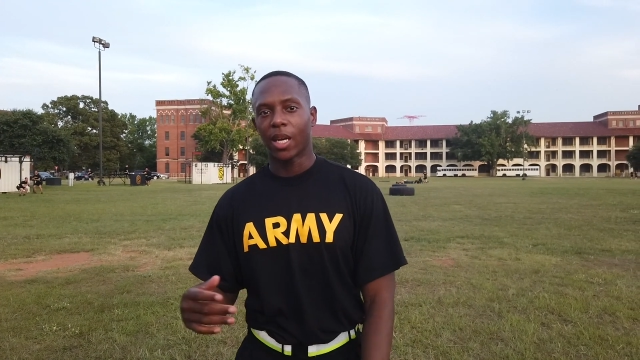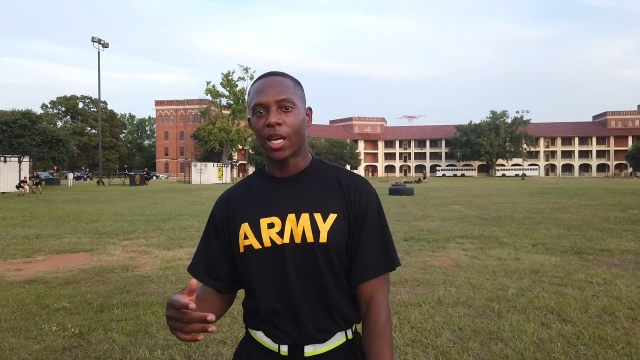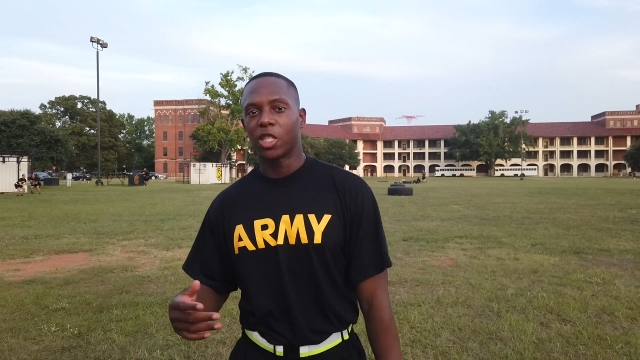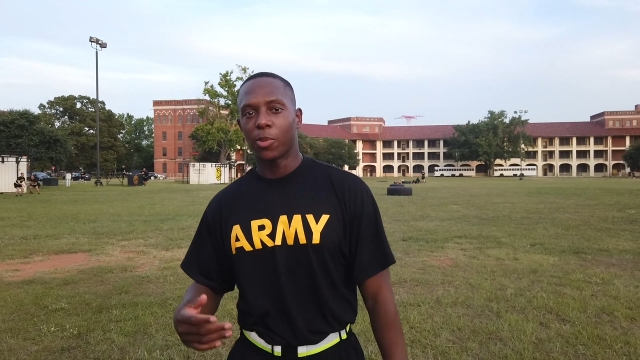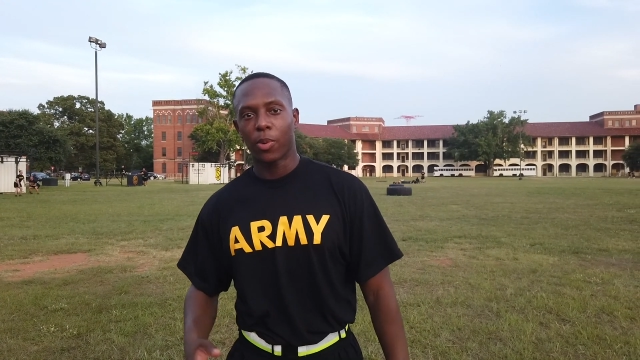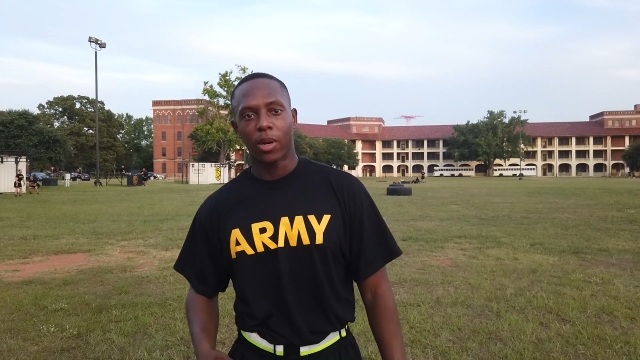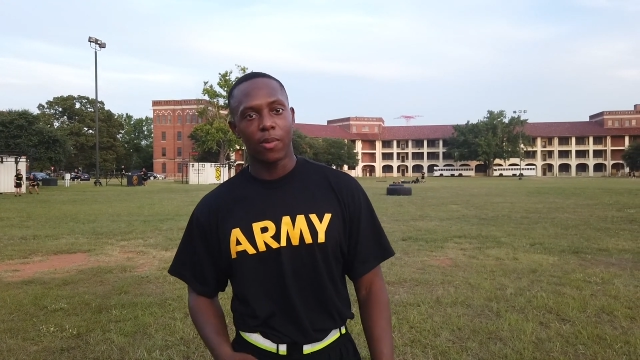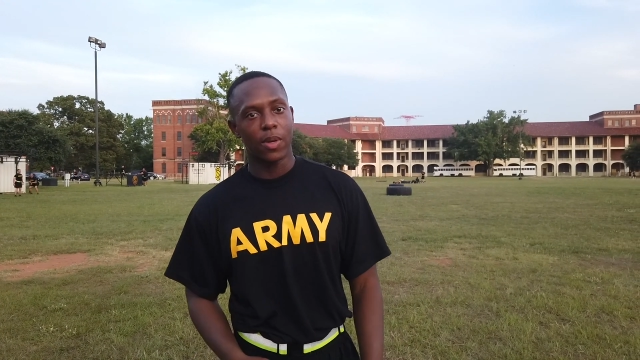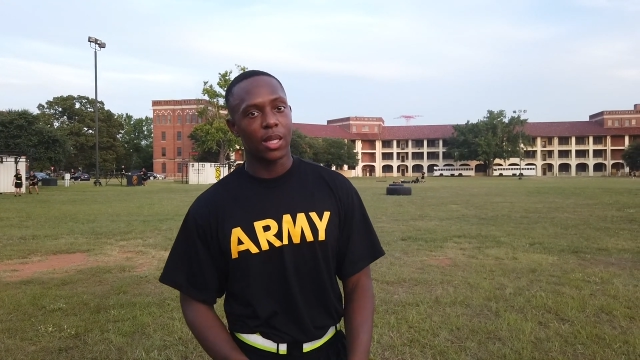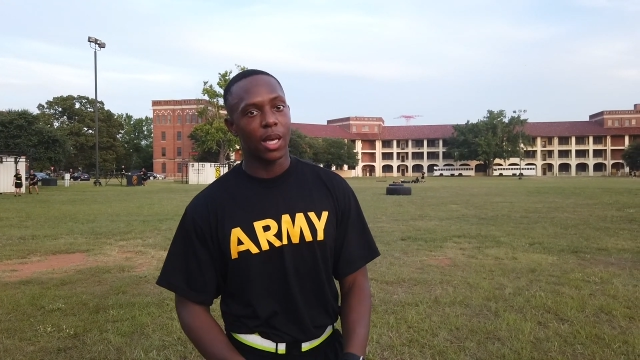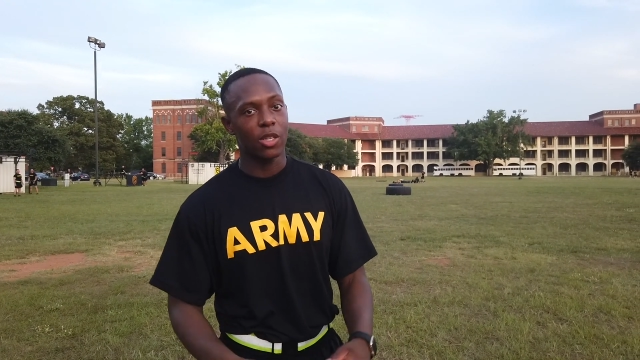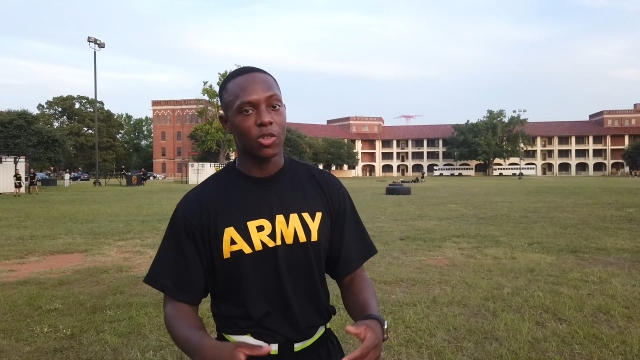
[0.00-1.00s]
catch up on
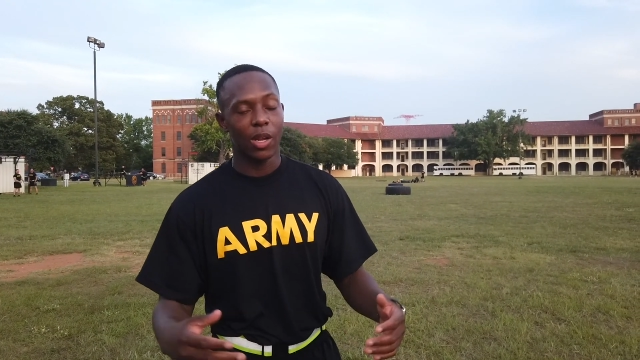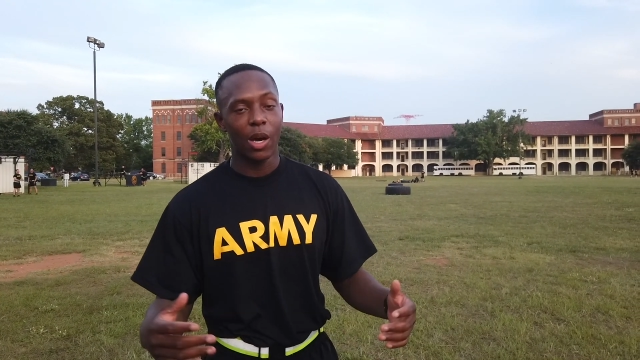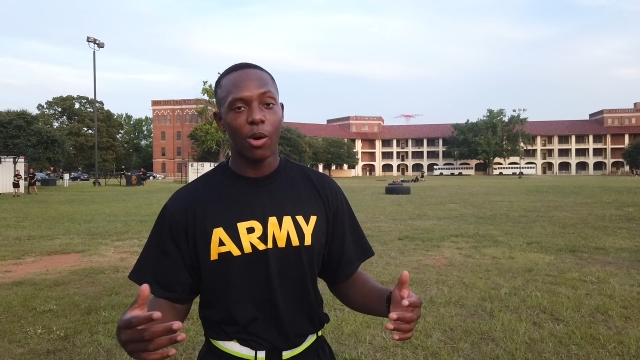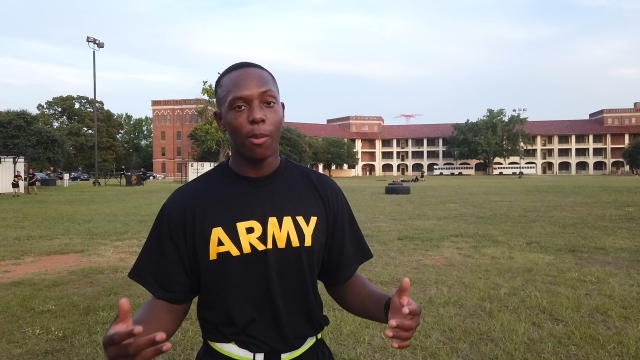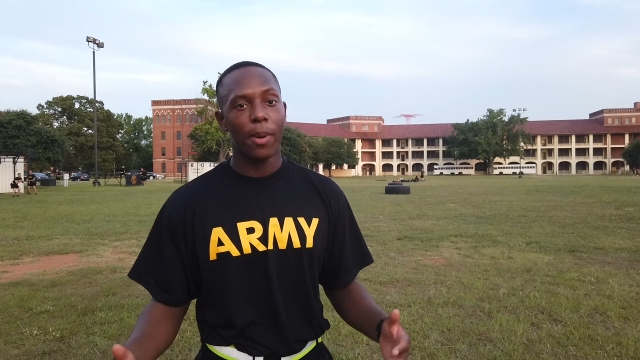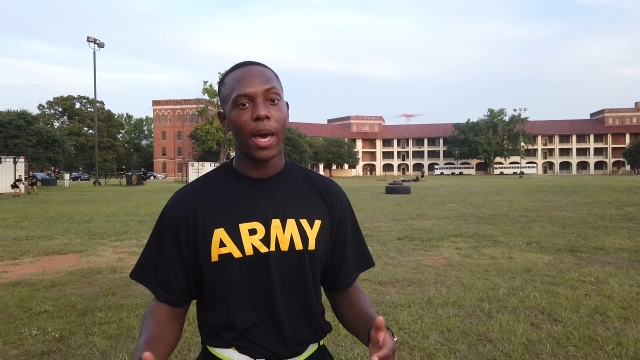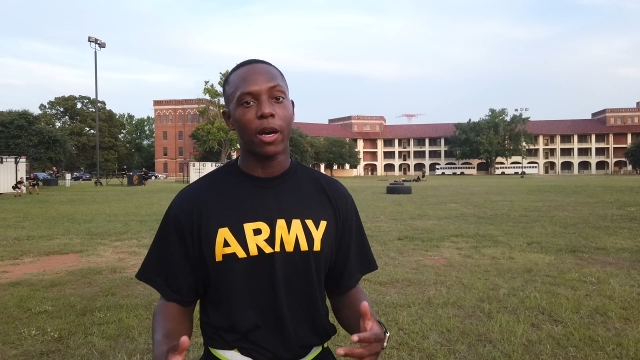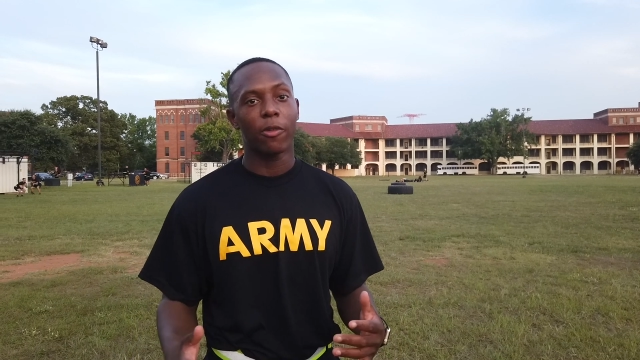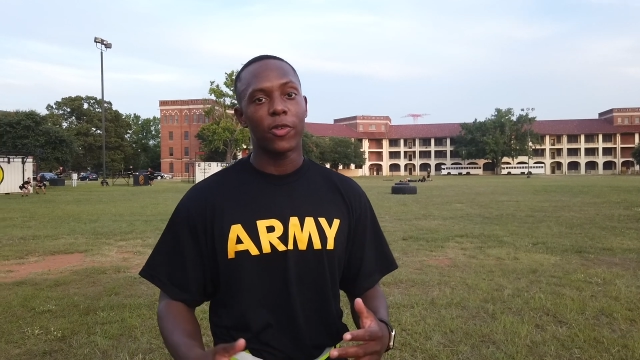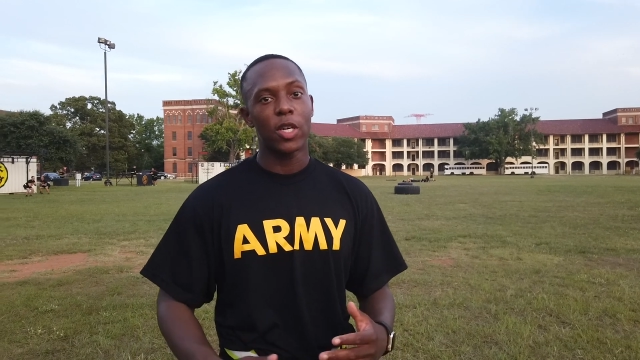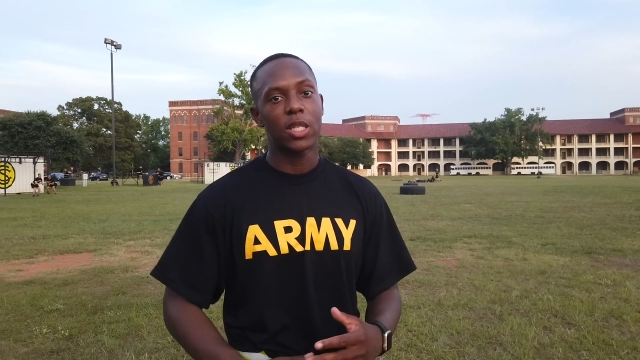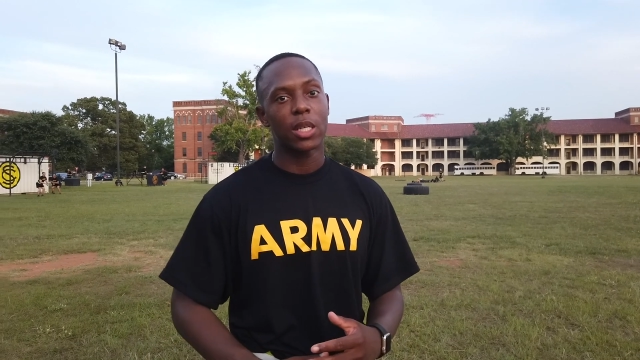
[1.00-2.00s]
everything. So now I'm back
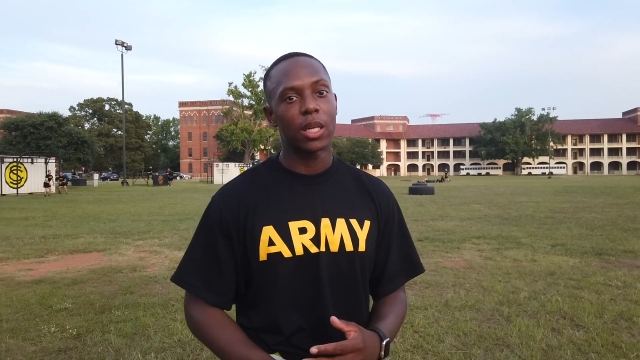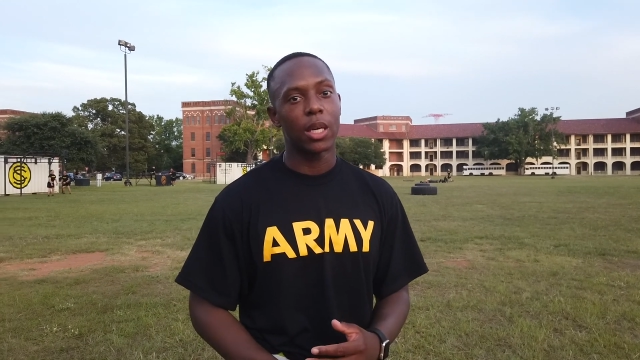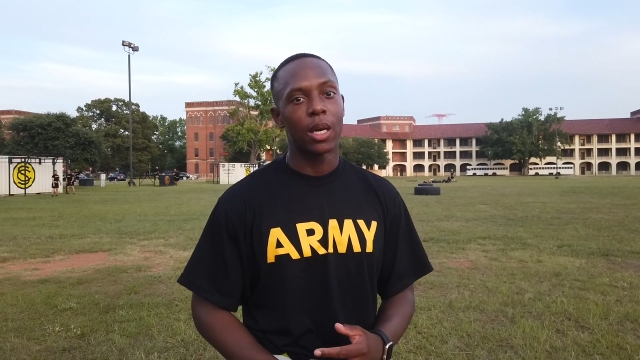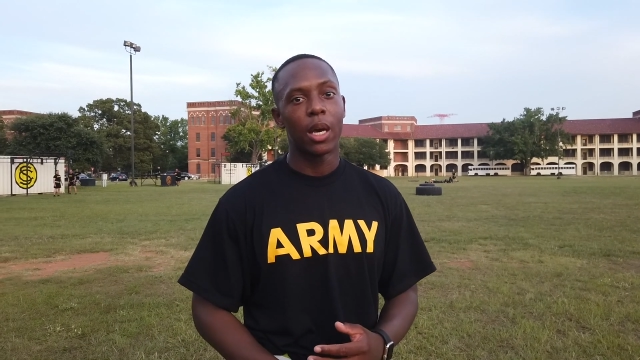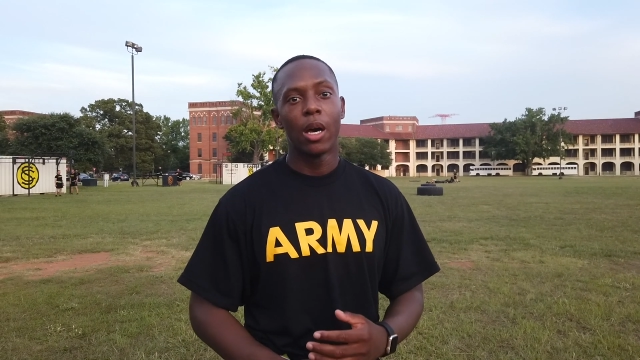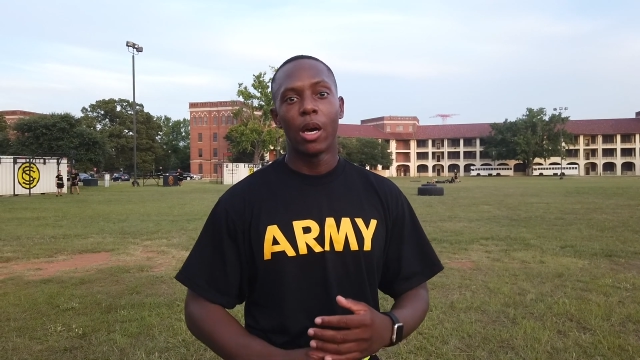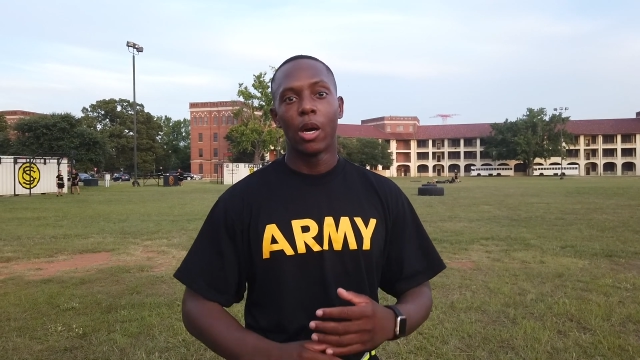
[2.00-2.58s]
officially.